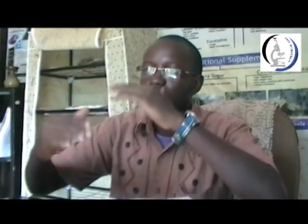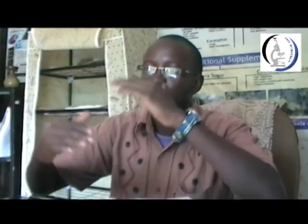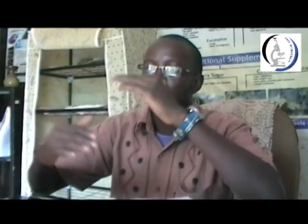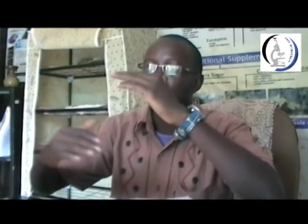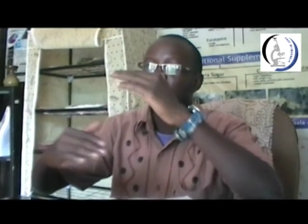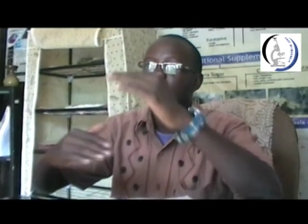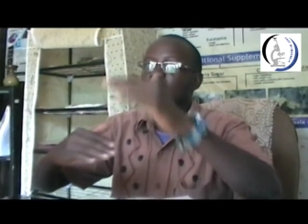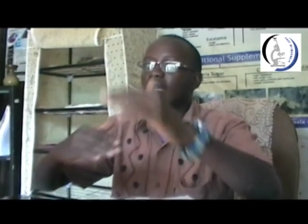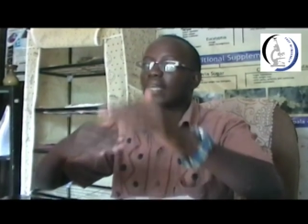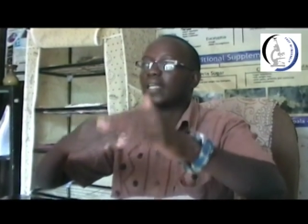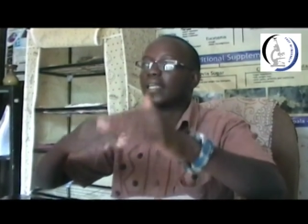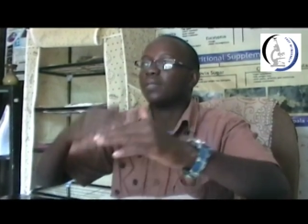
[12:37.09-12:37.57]

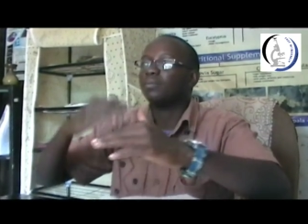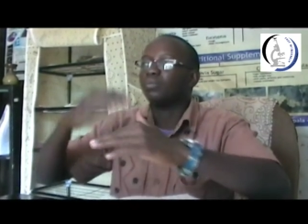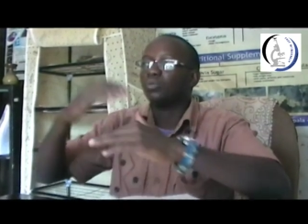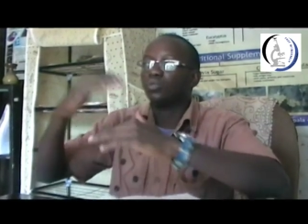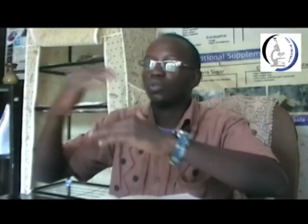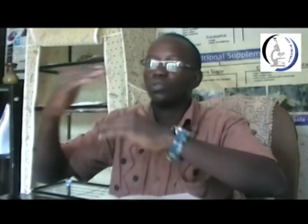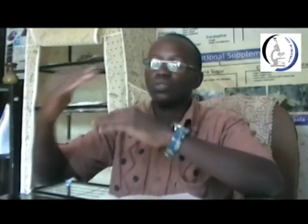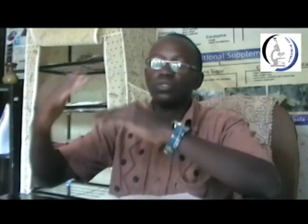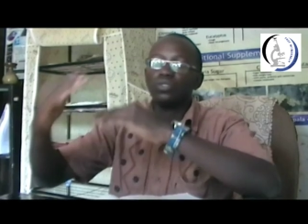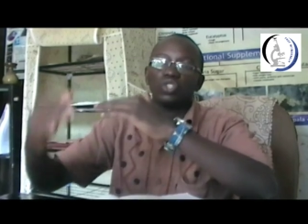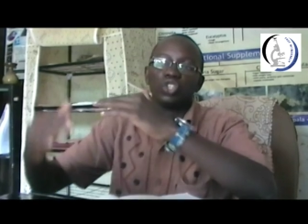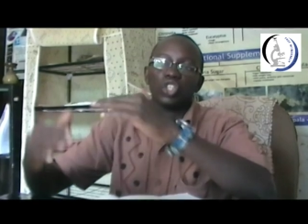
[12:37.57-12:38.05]
nature
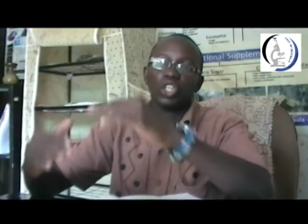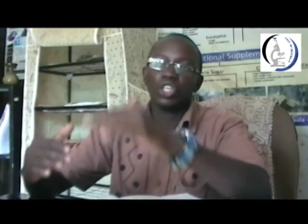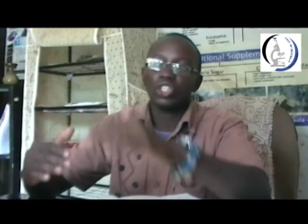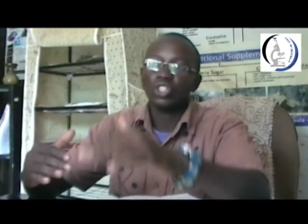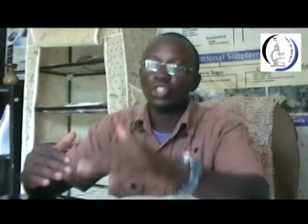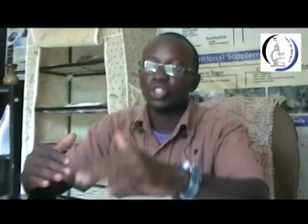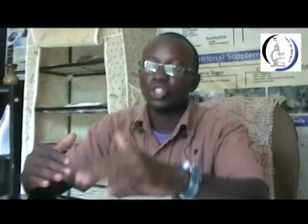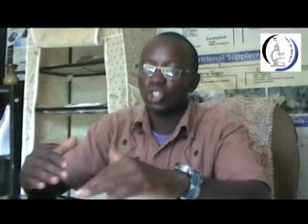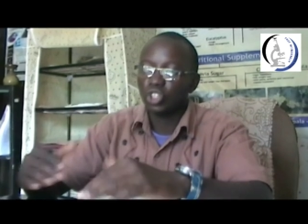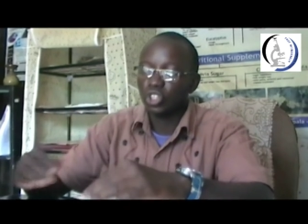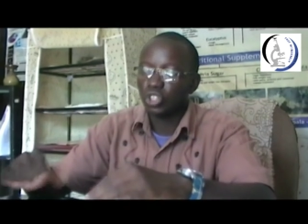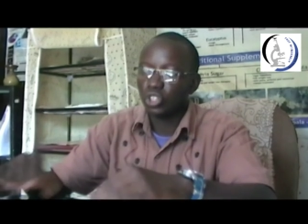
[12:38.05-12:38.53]
keeps on
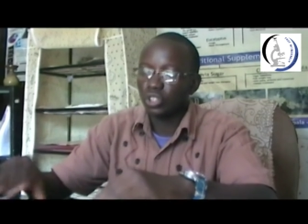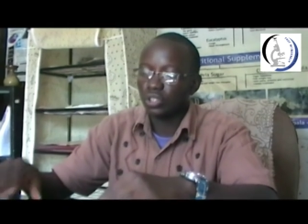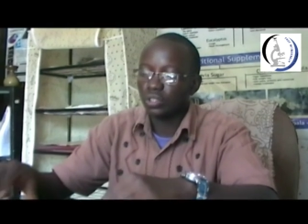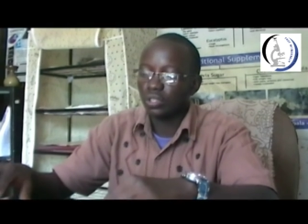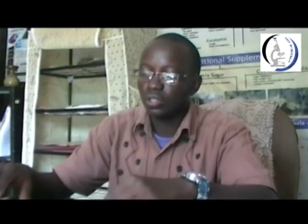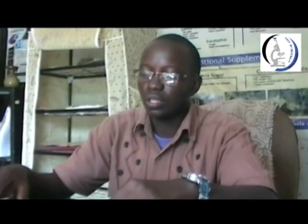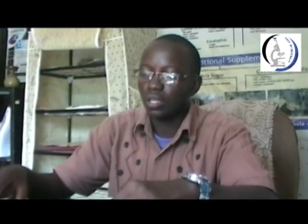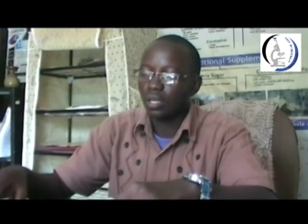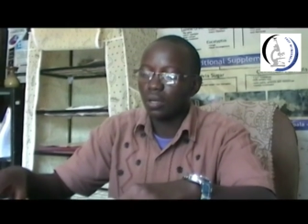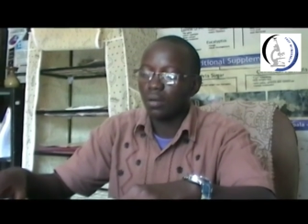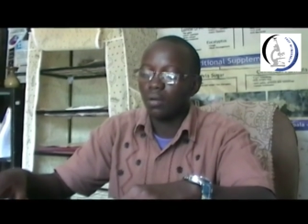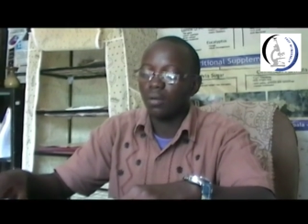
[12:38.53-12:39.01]
changing,
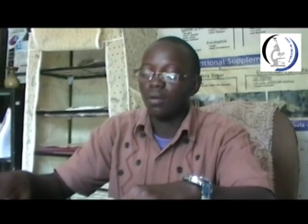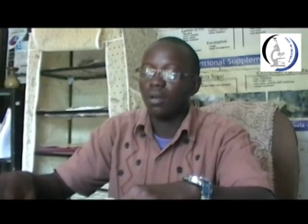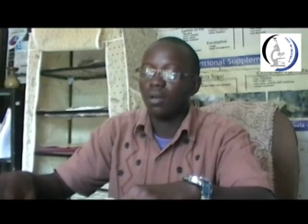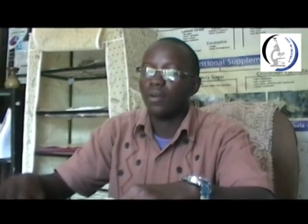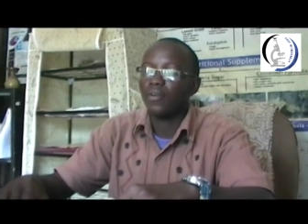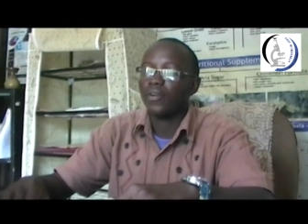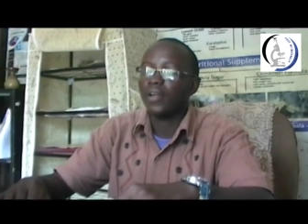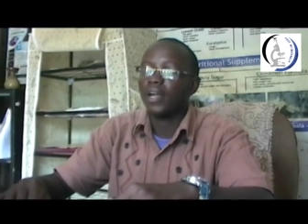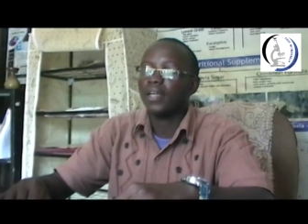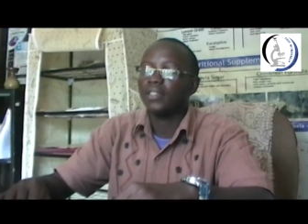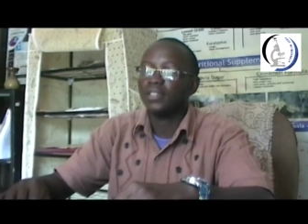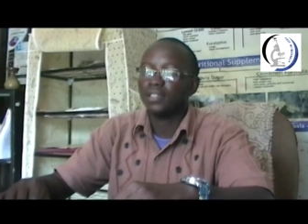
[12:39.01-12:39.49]
uh,
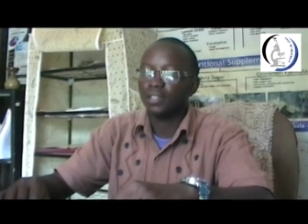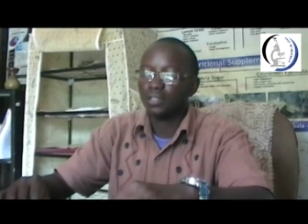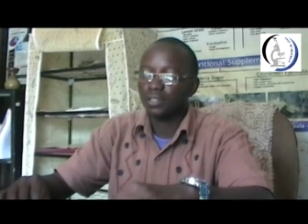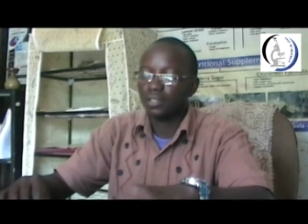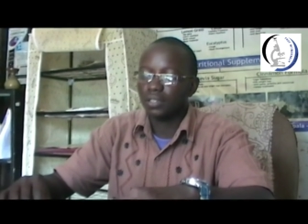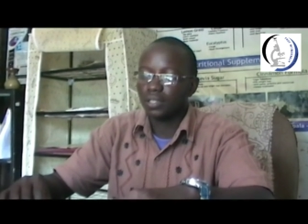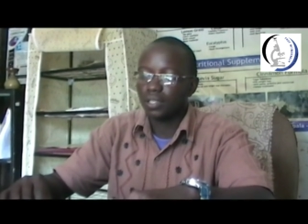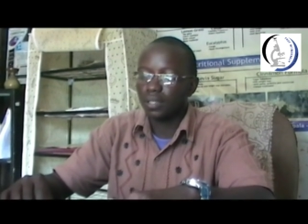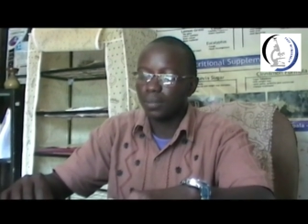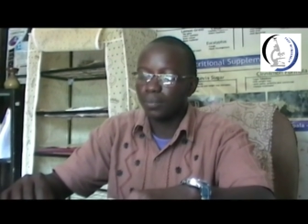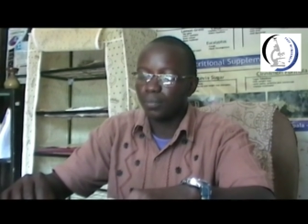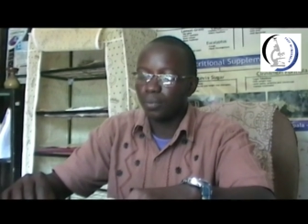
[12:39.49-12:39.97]

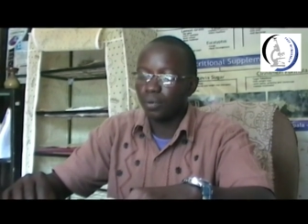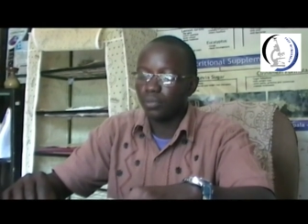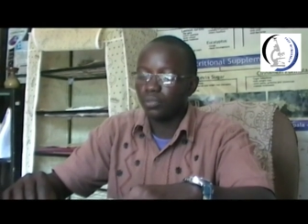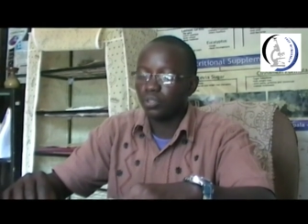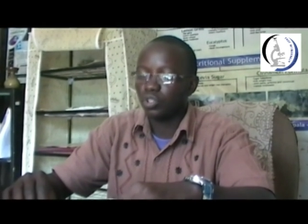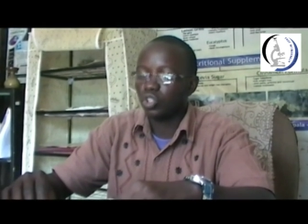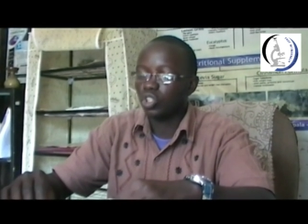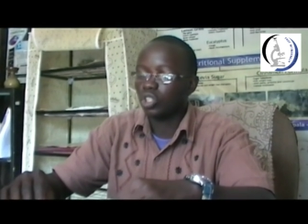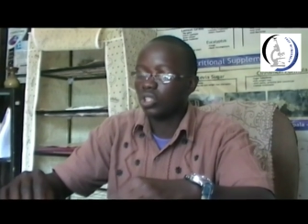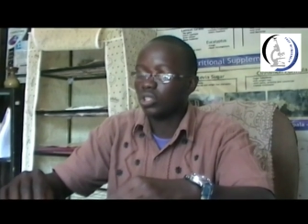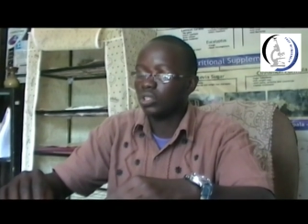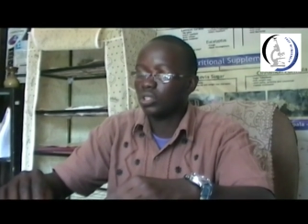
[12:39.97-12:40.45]
reagents keep on
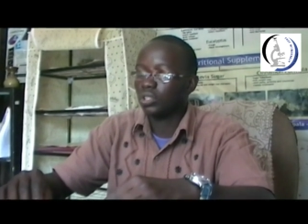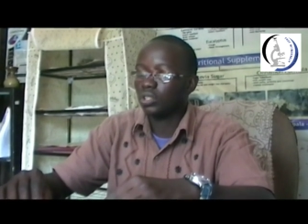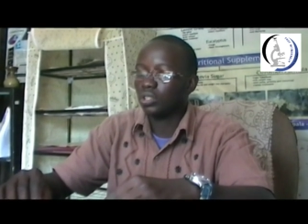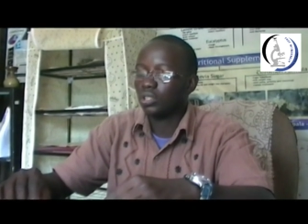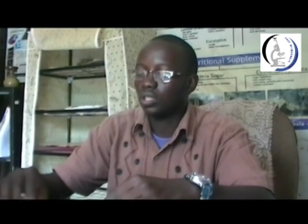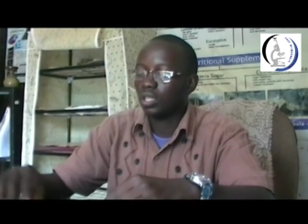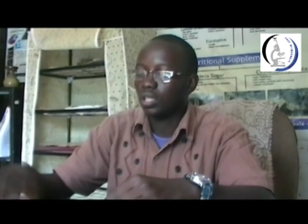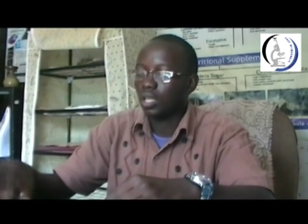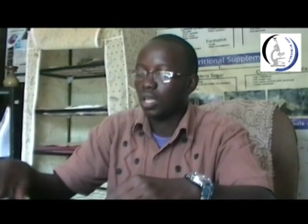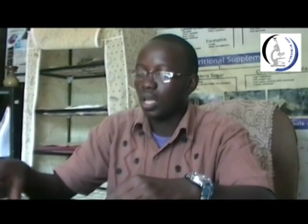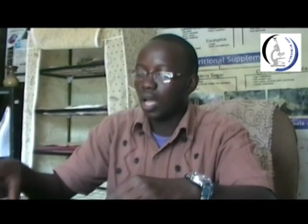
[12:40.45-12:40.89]
changing.